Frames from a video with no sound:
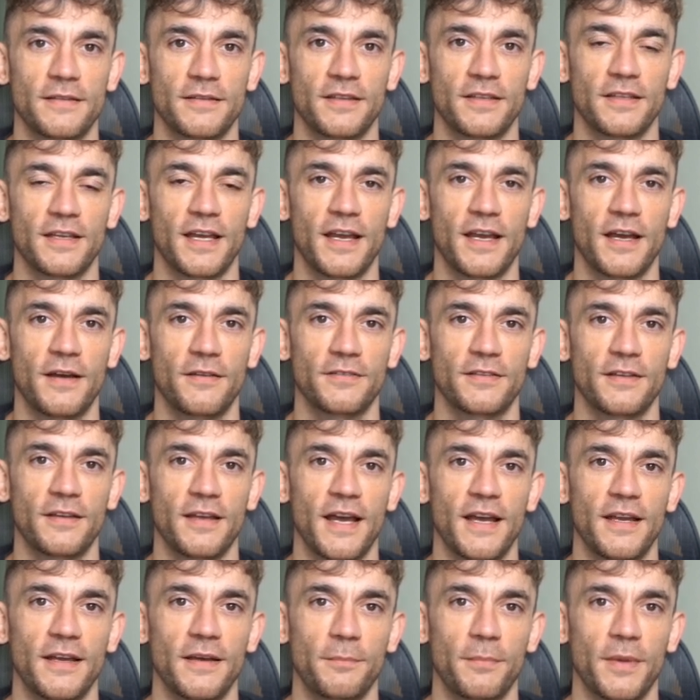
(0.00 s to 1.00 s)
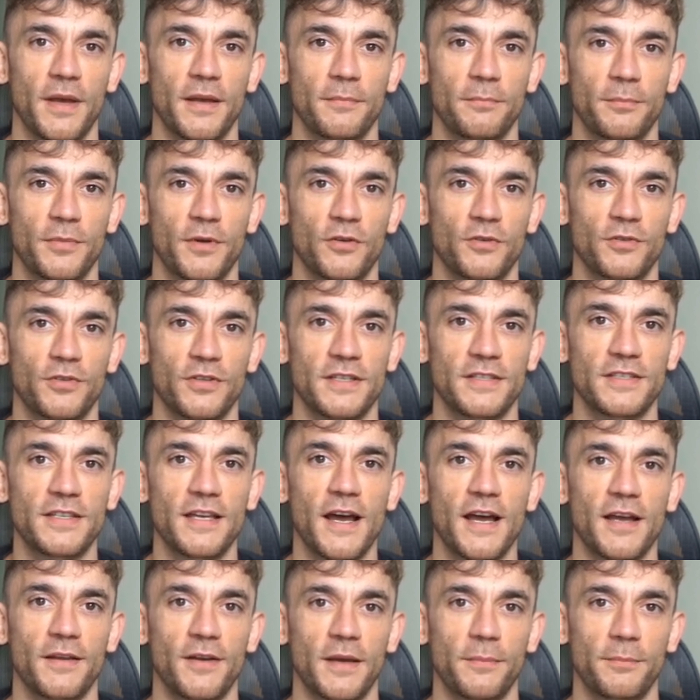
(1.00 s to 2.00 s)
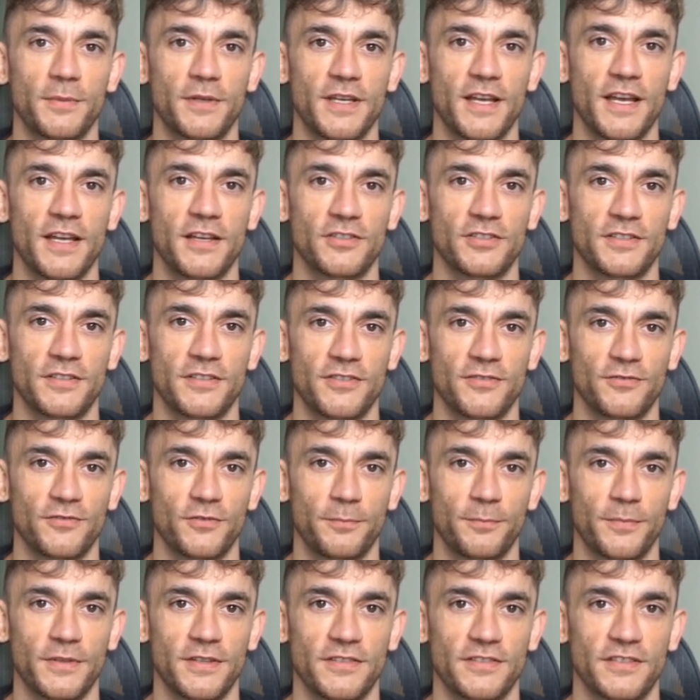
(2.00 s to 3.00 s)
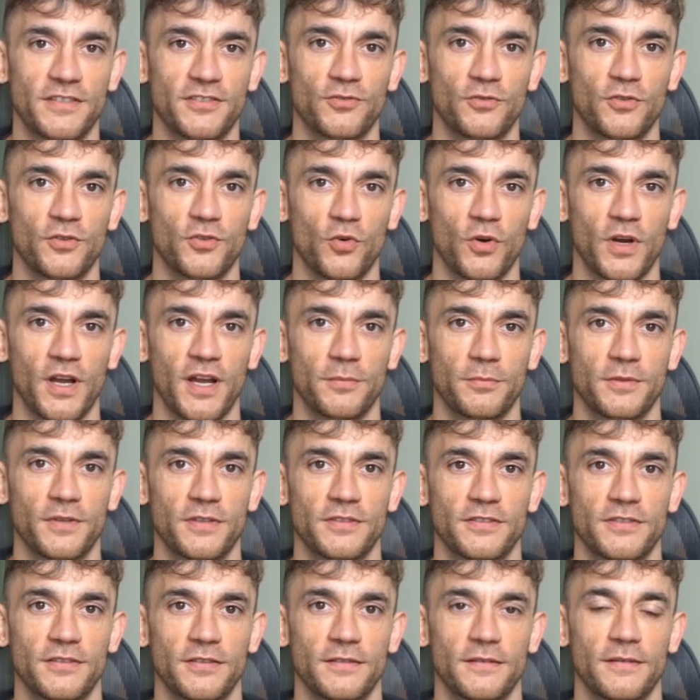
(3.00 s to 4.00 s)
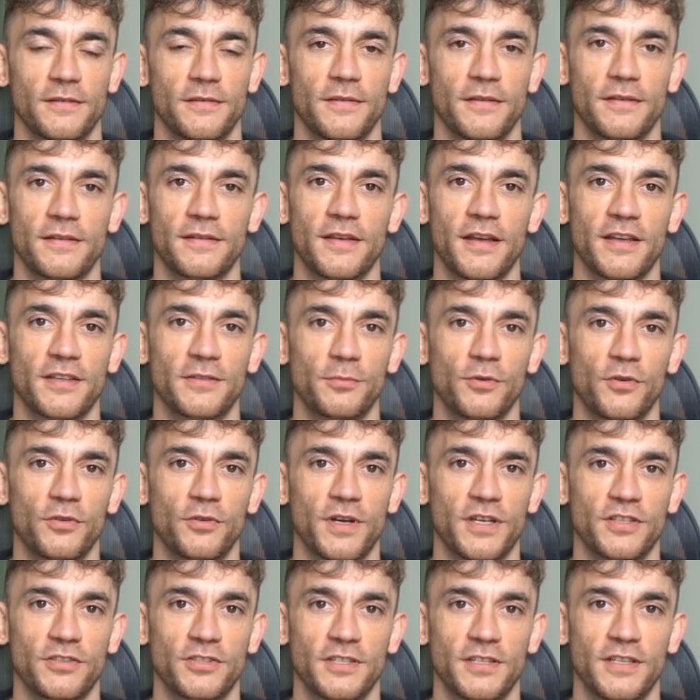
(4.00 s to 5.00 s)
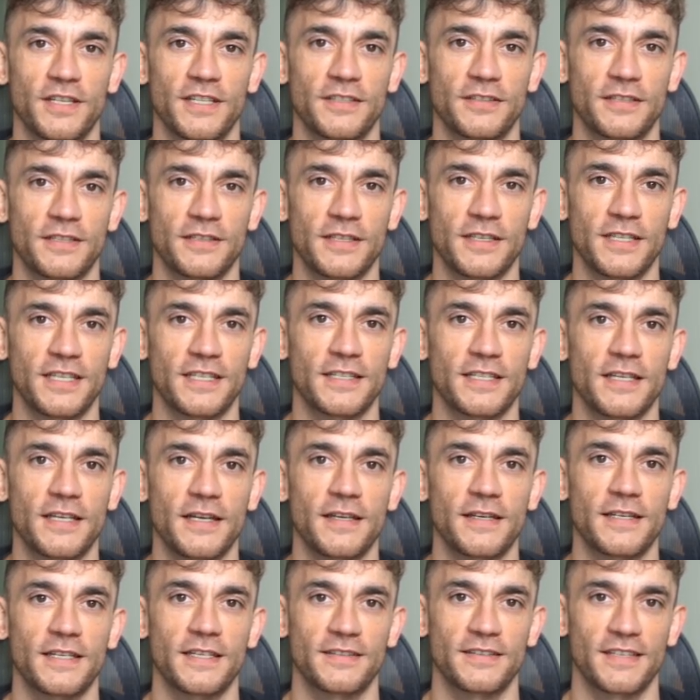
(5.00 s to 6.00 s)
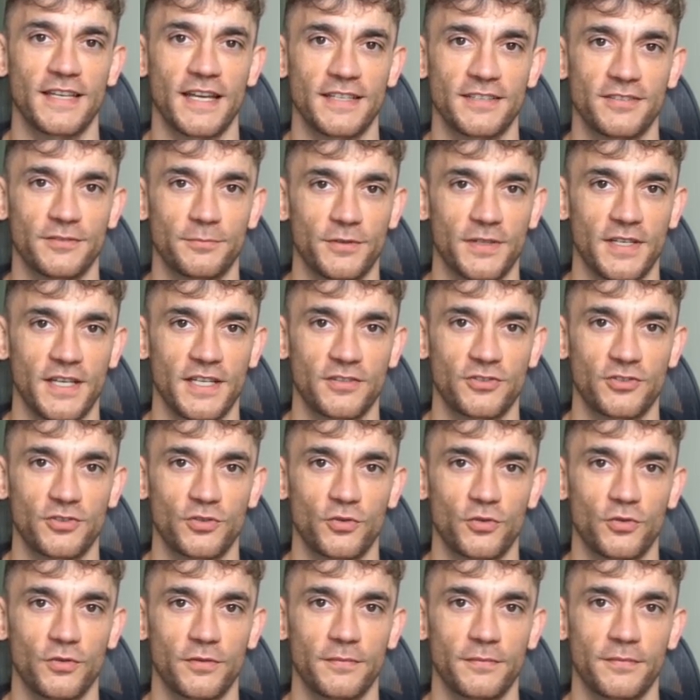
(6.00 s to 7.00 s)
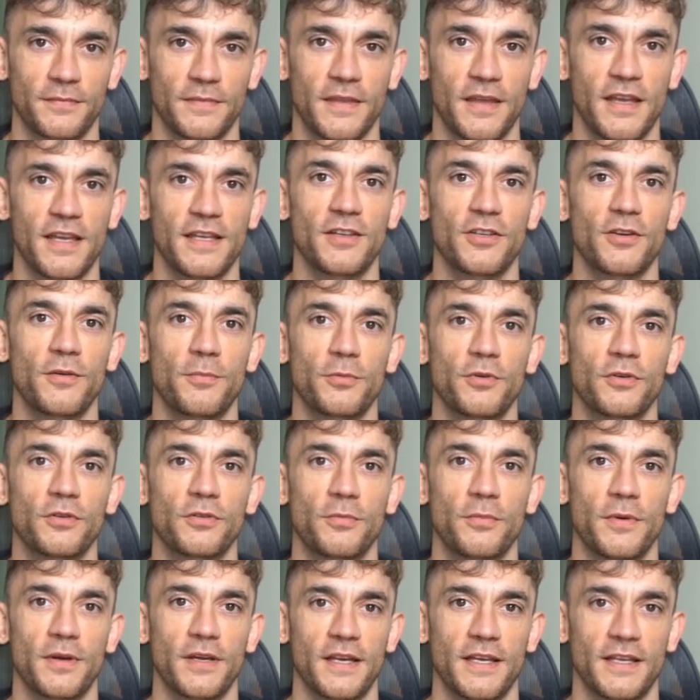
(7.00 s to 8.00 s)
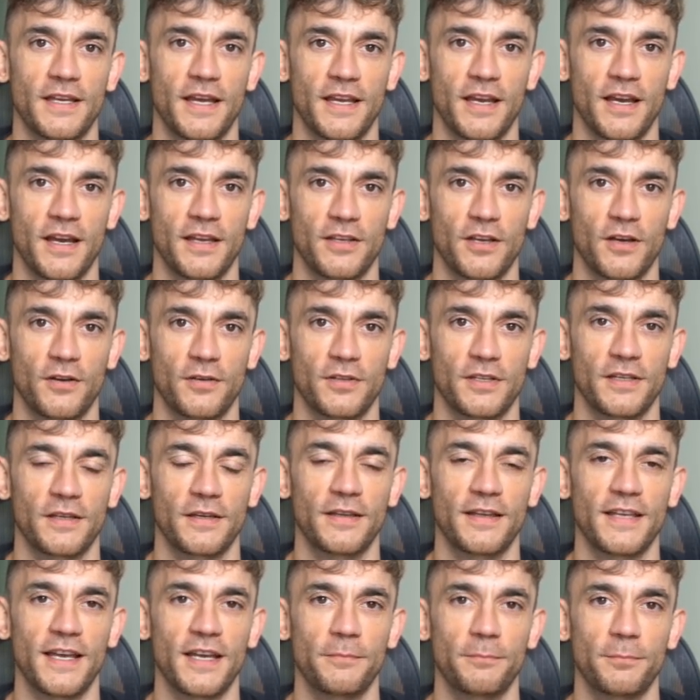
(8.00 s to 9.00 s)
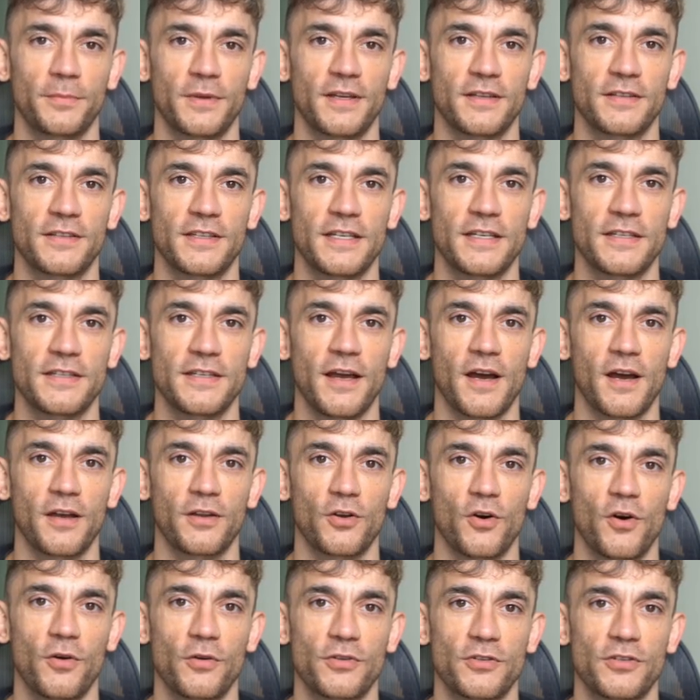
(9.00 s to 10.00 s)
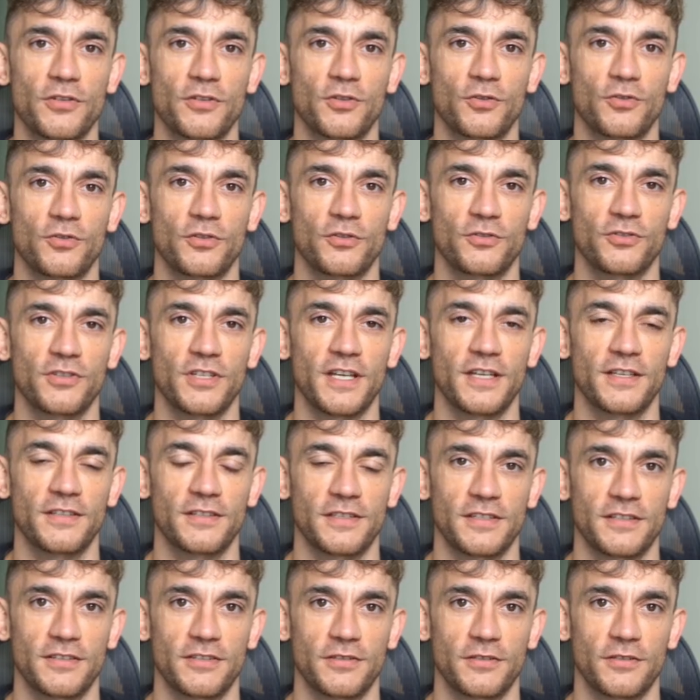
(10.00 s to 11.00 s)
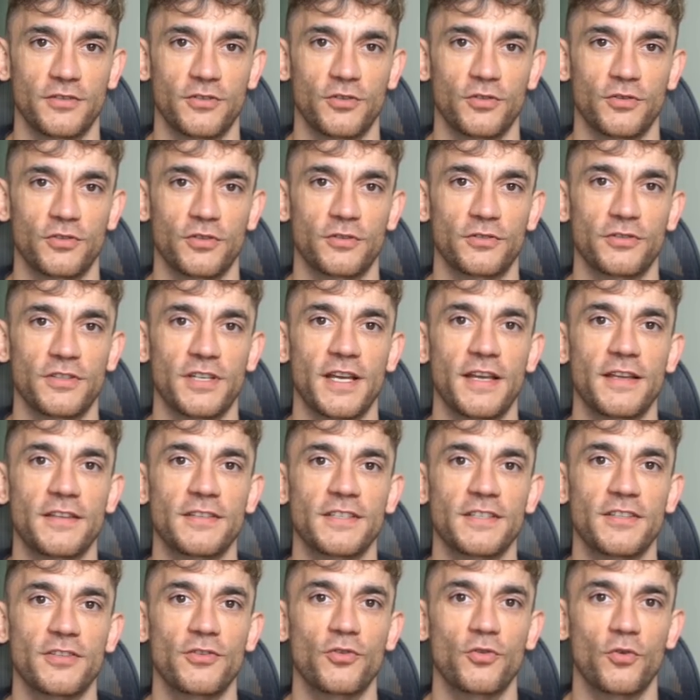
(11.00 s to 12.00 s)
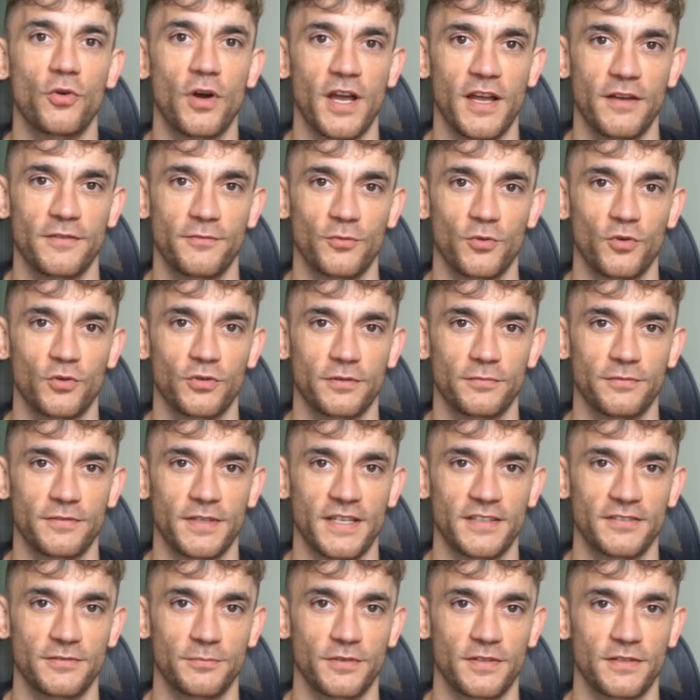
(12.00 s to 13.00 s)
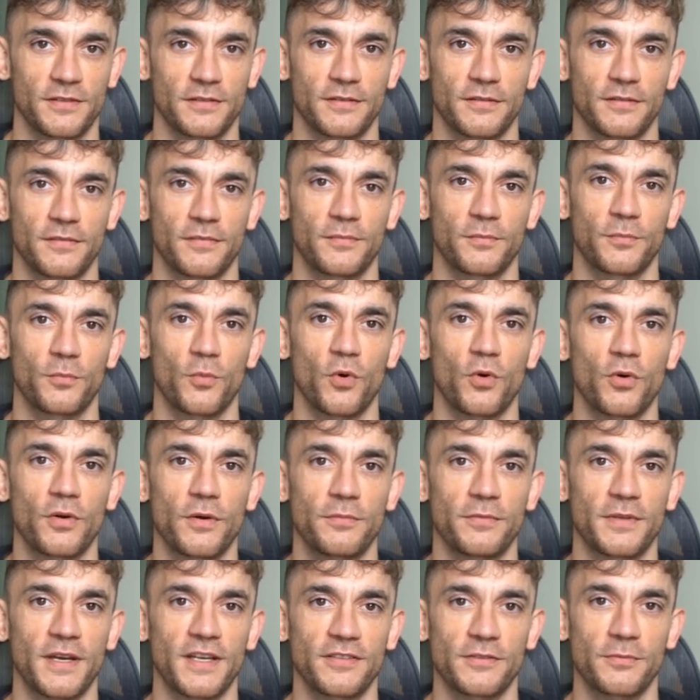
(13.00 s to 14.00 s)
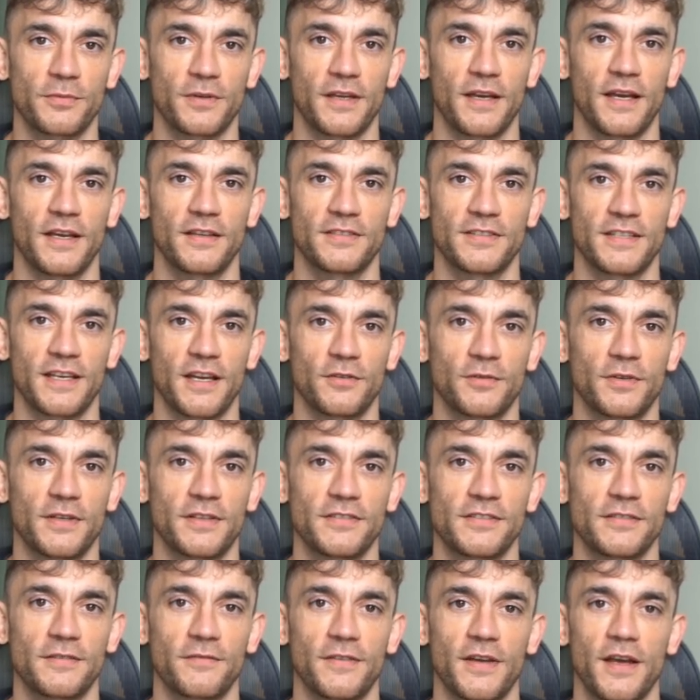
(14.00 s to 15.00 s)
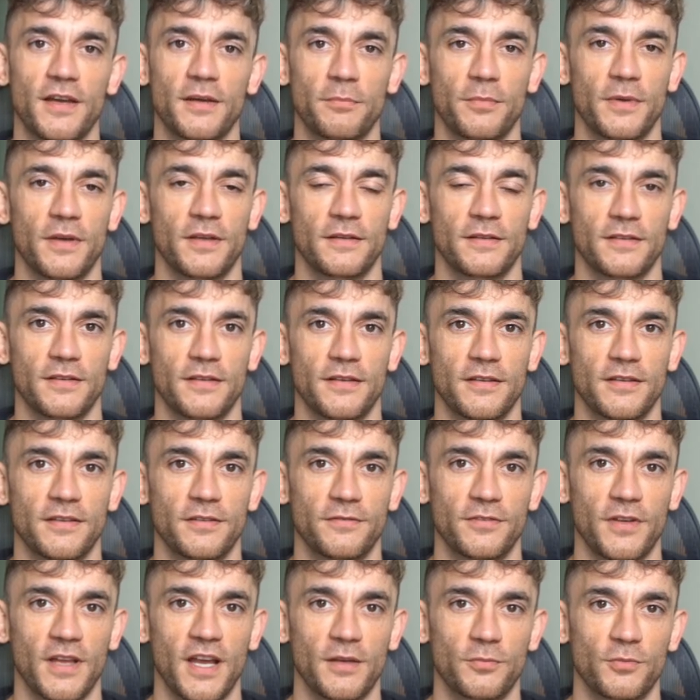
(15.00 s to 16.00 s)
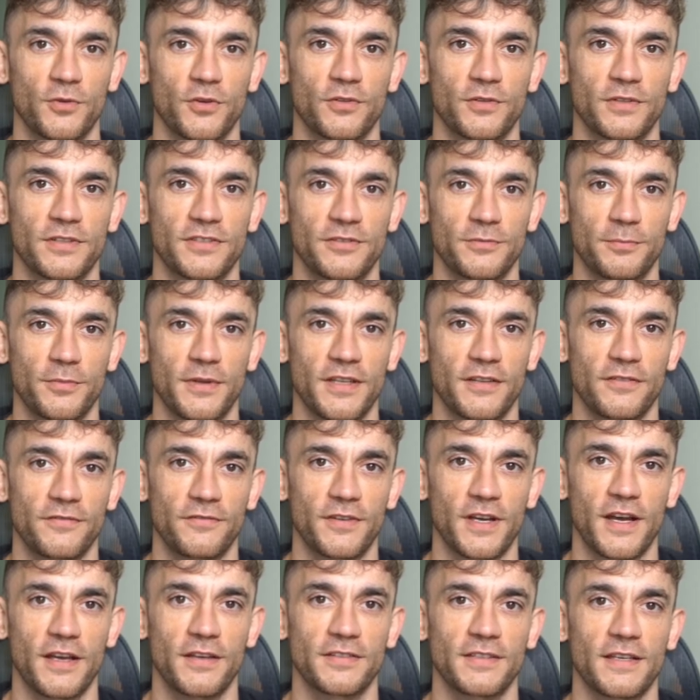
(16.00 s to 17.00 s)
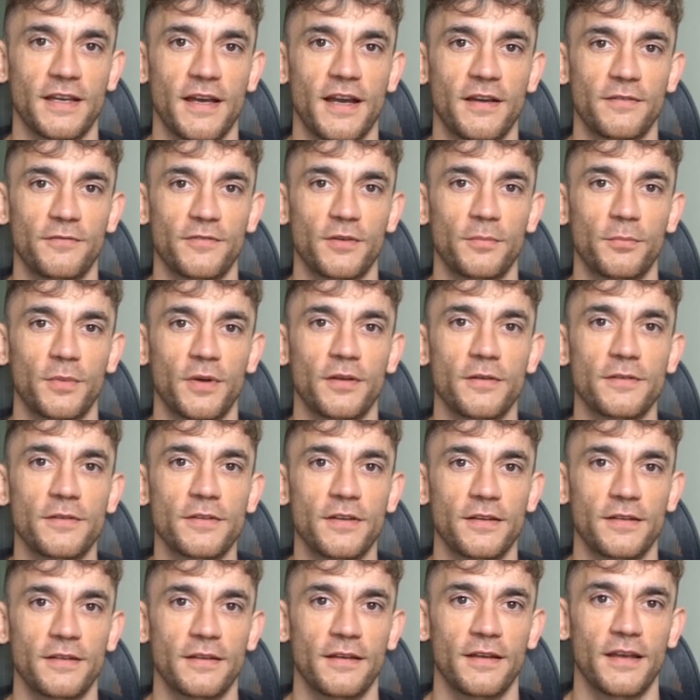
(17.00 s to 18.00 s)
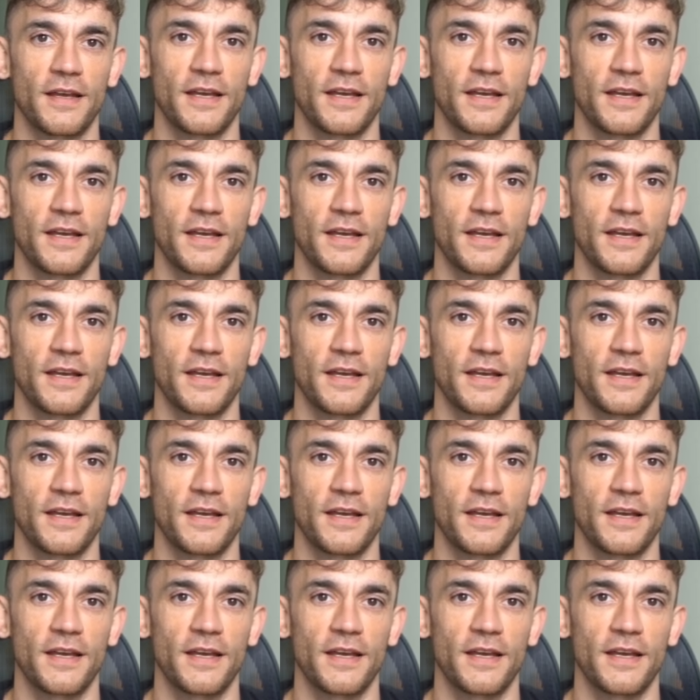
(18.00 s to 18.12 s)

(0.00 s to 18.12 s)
The day after that, it might build entire applications from business requirements this progression isn't linear, it's exponential. Each improvement in AI coding capabilities unlocks new use cases. New use cases drive more investment. More investment accelerates development. The flywheel is spinning faster every month.